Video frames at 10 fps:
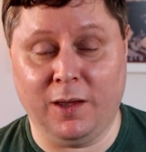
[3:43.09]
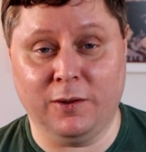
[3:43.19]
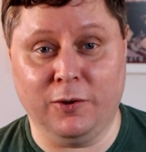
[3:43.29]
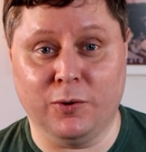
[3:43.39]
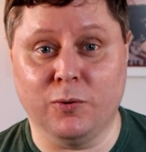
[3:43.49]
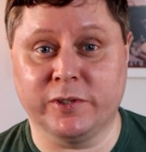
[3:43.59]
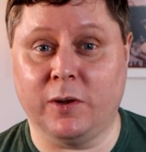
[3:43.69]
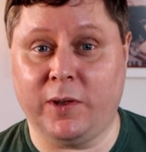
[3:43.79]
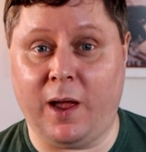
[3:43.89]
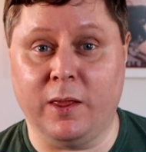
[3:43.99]
You can also
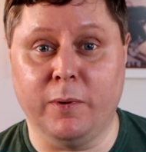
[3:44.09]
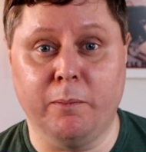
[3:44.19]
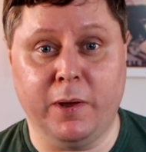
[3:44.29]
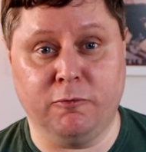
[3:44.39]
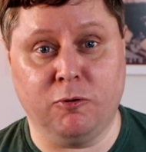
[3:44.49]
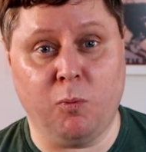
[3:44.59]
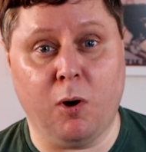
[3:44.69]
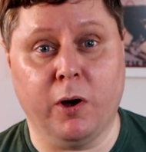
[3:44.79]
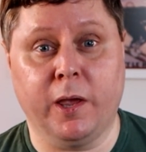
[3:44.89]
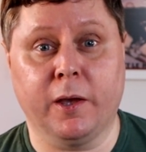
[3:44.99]
get them in mineral
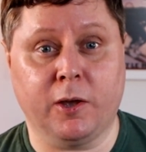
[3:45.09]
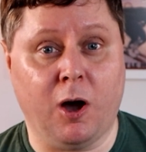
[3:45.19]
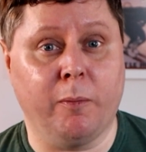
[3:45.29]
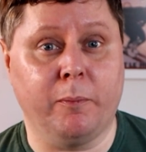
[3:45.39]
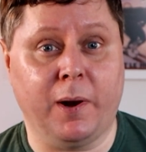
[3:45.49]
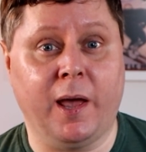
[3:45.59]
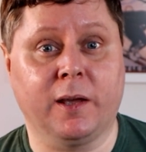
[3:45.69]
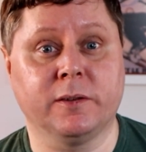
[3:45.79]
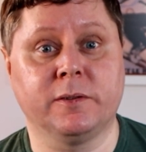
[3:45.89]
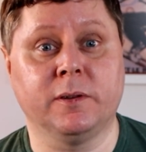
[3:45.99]
white, carbon
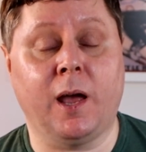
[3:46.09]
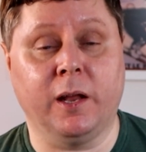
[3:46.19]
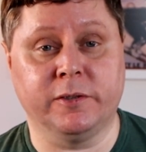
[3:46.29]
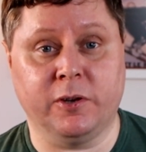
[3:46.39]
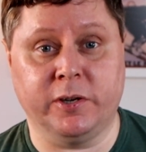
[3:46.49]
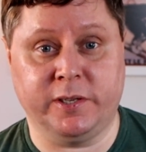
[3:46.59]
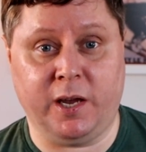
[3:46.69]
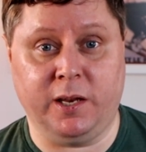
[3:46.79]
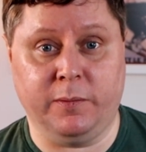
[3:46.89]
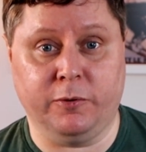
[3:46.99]
black and
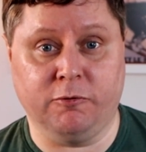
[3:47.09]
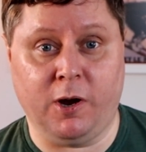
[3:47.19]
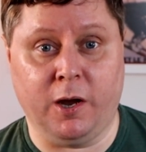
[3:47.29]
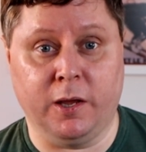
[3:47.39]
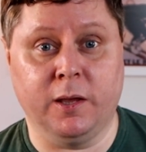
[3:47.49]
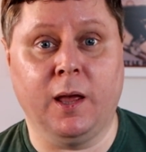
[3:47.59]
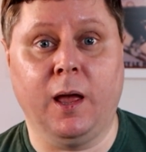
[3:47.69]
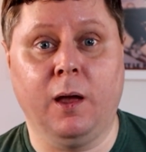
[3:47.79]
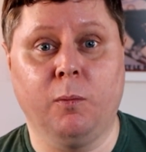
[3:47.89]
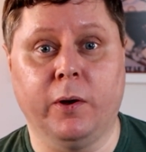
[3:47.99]
titanium grey,
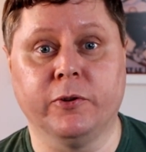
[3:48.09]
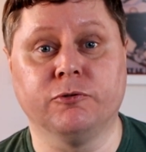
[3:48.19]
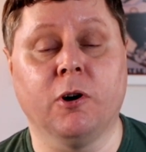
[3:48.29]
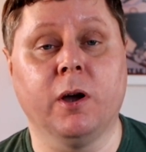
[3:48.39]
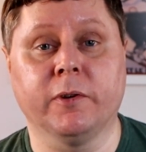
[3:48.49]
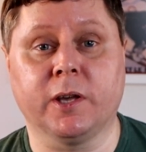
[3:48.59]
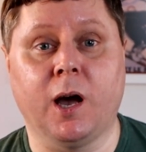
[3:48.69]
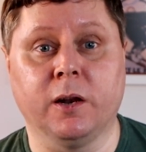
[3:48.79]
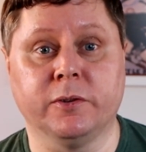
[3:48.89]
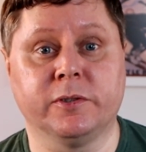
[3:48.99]
where the driver
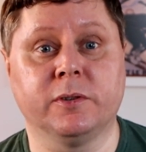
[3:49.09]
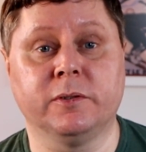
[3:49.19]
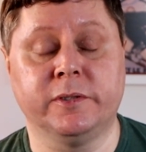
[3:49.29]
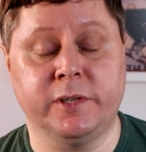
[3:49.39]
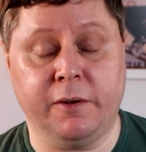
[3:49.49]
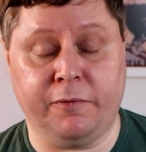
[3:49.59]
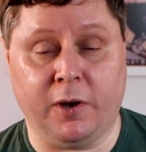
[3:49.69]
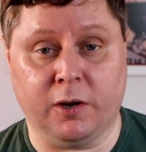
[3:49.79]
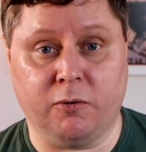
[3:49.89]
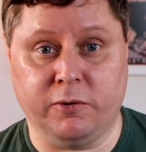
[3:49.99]
colours
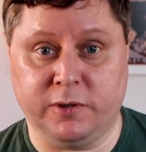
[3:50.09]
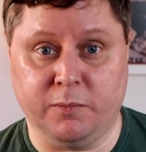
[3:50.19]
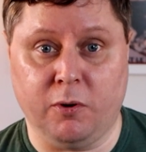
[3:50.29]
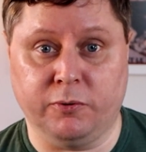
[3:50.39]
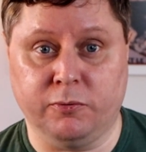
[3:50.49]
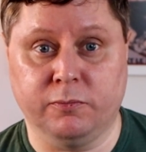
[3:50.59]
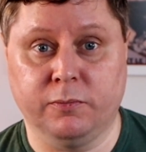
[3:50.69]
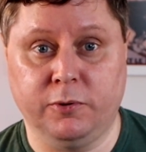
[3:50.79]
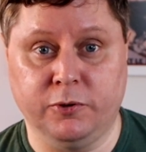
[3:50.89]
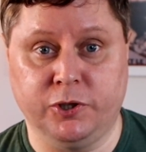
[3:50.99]
differ according to the model
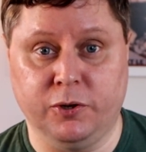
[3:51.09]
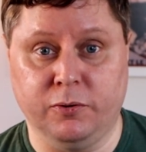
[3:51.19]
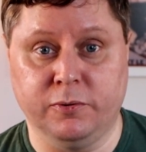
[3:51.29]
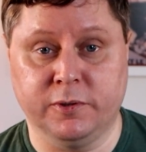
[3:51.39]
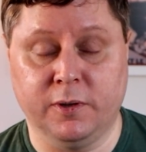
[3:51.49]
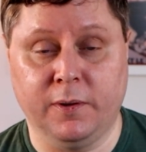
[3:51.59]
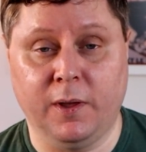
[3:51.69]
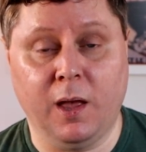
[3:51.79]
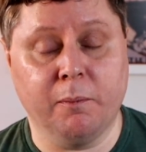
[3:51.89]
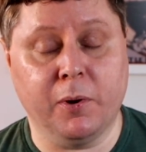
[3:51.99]
you choose.
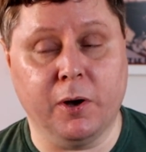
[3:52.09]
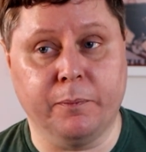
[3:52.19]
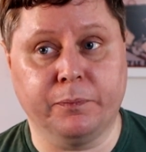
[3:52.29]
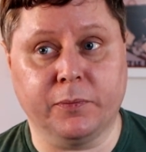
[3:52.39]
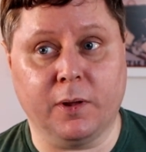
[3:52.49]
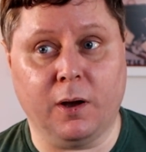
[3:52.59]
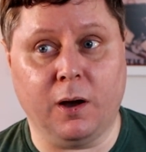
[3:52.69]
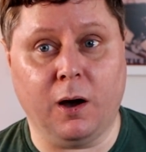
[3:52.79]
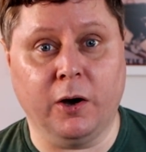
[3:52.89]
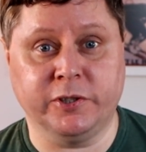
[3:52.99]
But
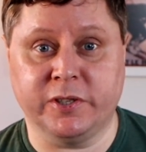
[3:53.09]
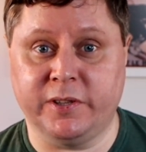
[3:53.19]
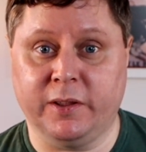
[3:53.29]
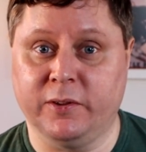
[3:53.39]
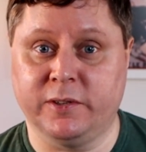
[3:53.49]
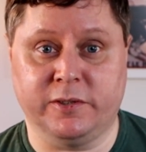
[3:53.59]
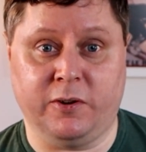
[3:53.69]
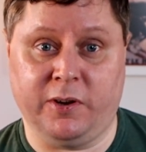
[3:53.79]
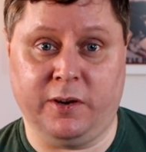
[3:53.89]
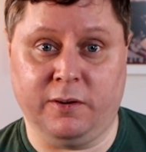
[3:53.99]
I just think the
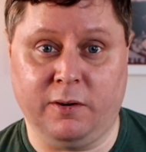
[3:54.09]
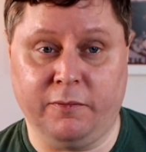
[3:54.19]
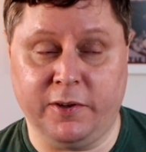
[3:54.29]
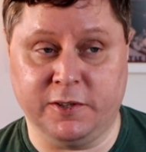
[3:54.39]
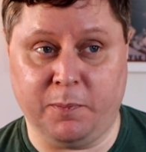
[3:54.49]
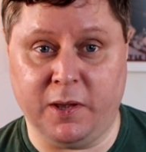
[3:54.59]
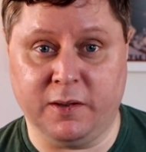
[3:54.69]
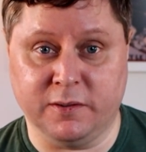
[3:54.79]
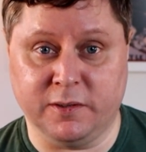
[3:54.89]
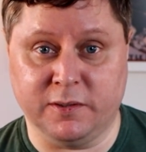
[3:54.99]
design of these
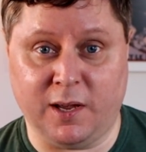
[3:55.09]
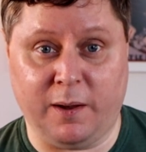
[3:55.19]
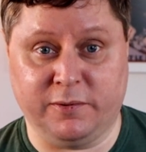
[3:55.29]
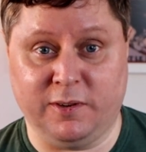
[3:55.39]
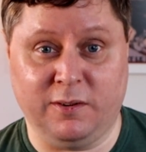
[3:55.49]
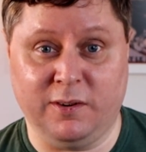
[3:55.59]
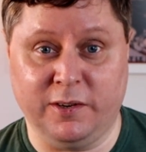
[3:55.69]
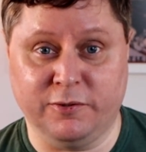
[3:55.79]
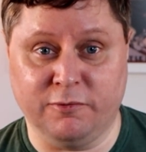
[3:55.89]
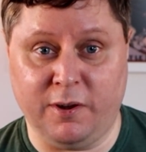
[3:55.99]
speakers is absolutely
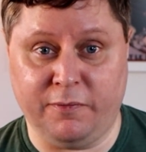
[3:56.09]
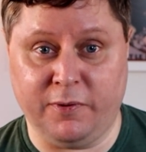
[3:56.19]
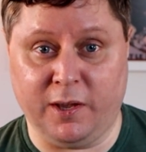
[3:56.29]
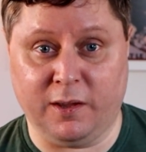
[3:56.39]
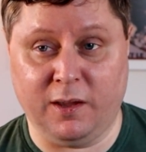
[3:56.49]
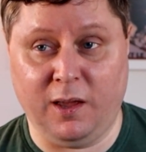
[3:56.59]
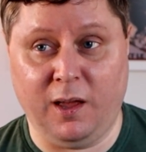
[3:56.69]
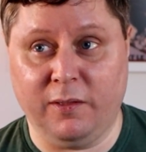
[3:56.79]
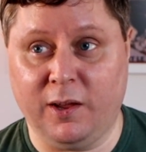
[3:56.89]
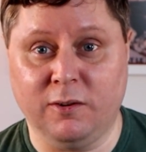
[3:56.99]
terrific.
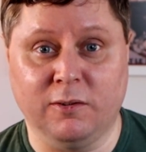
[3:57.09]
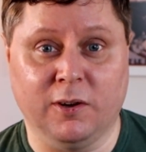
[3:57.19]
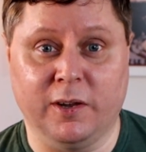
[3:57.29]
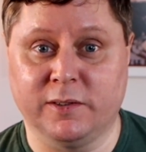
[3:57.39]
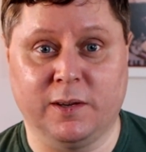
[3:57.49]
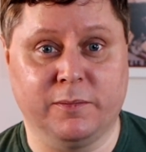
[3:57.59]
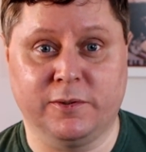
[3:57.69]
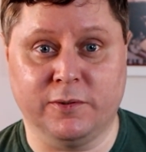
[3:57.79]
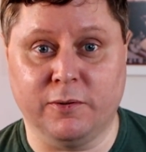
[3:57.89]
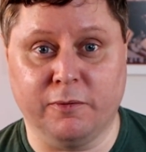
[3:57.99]
They look like some
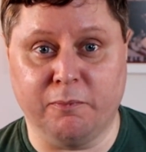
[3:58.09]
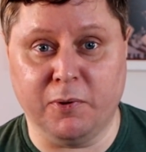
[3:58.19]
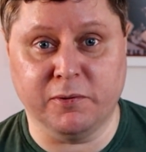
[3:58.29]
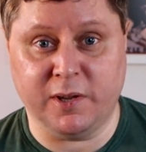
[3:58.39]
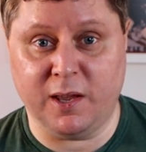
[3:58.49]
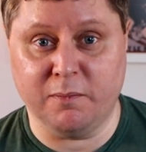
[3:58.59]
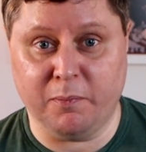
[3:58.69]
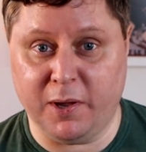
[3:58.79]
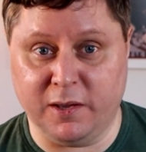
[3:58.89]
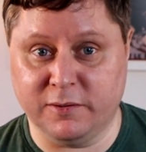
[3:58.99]
sort of museum
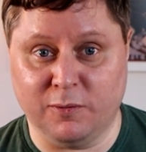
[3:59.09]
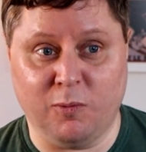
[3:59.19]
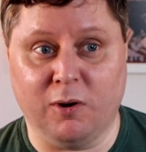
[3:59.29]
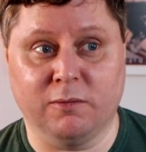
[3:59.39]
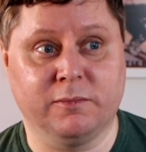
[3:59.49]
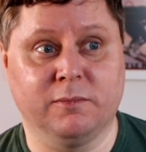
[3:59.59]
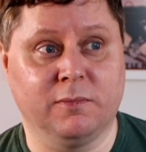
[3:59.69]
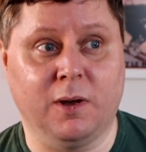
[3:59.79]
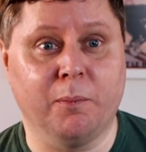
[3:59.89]
piece, or what a